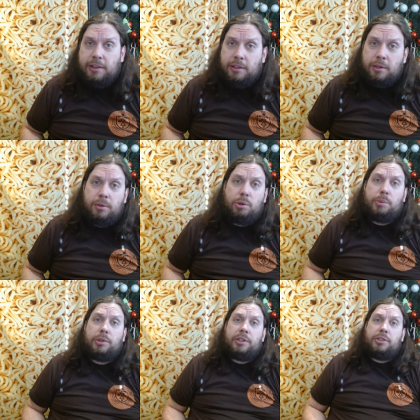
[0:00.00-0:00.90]
at the
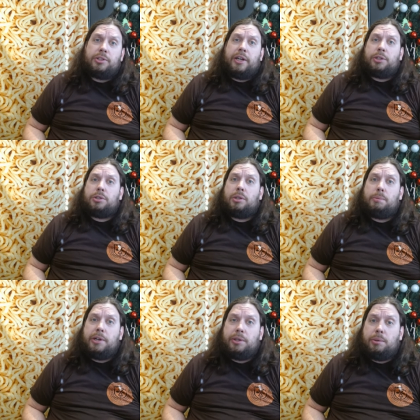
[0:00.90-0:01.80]
Global
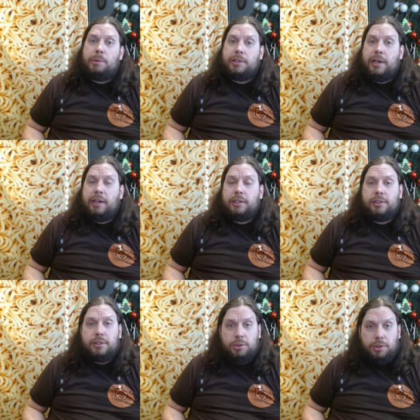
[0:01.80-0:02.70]
International Menu
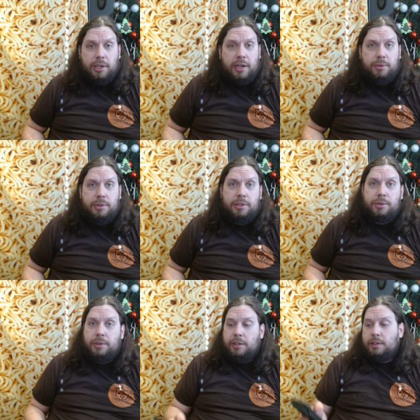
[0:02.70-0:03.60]
McDonald's in Chicago,
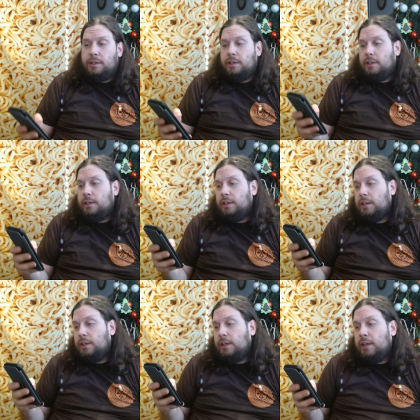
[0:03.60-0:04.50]
Illinois.
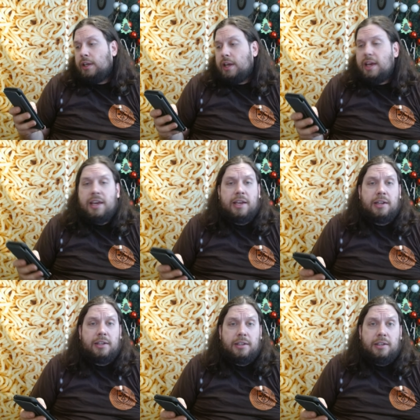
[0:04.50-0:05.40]

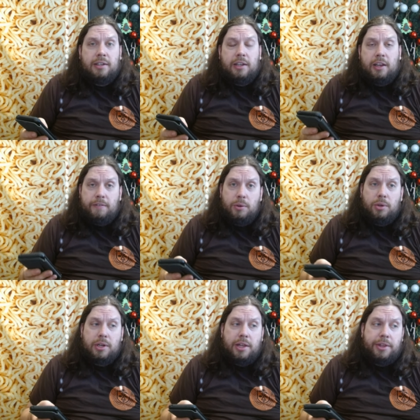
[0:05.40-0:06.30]
And if
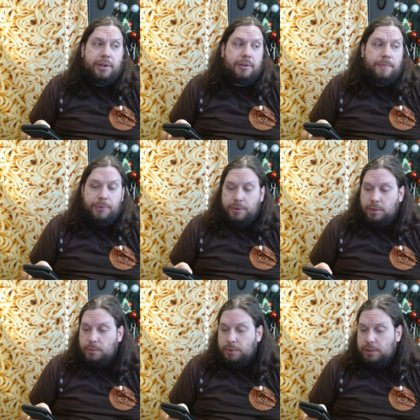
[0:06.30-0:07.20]
you look on there,
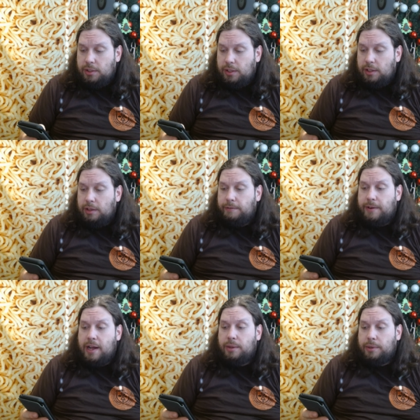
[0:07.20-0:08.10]
you will see the
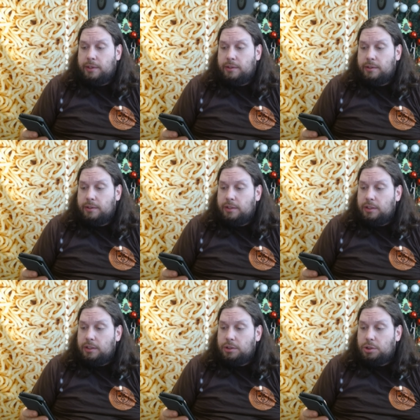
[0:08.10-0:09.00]
following
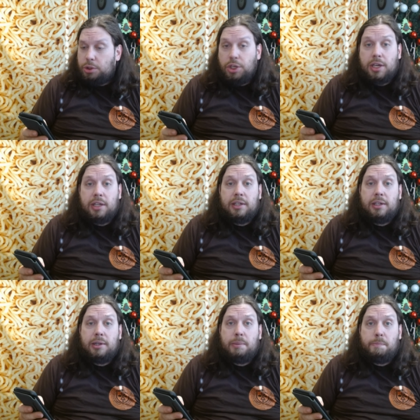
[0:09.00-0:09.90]

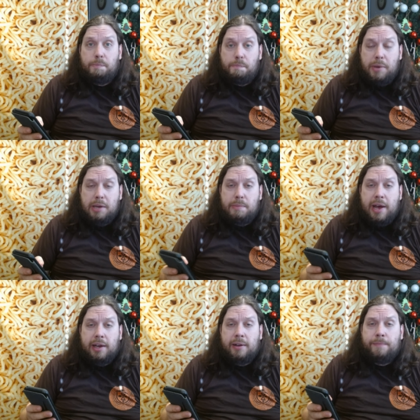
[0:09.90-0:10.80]
Chicken Big
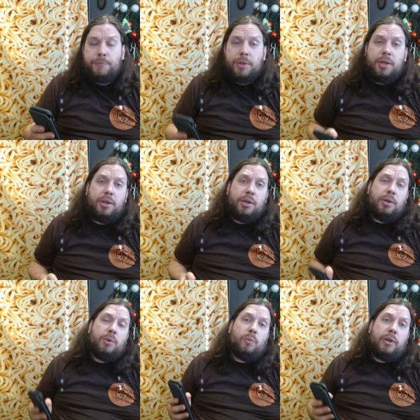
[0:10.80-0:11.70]
Mac,
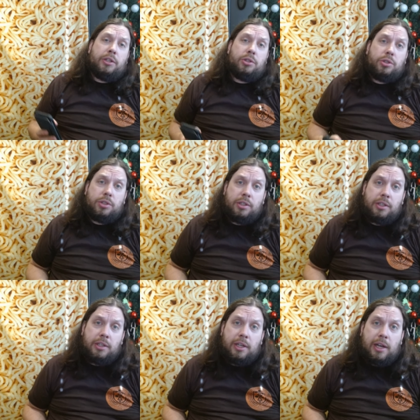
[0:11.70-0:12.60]
which
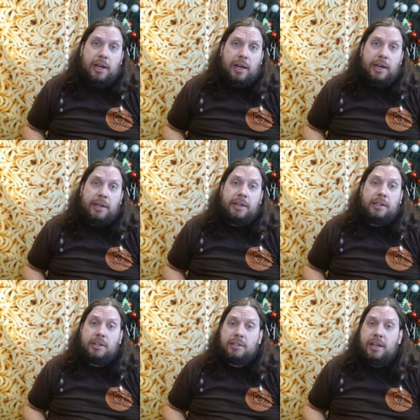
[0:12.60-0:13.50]
uh,
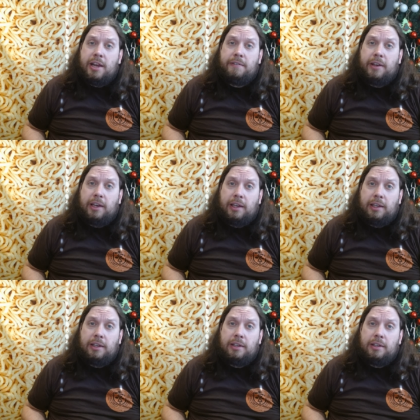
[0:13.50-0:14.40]
it doesn't have
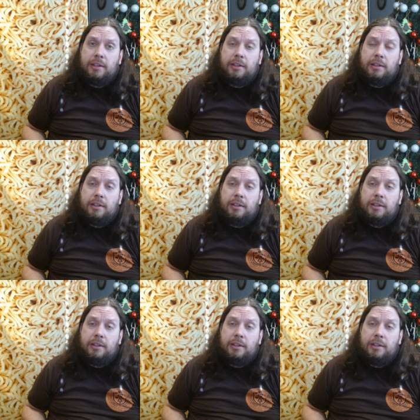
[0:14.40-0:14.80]
a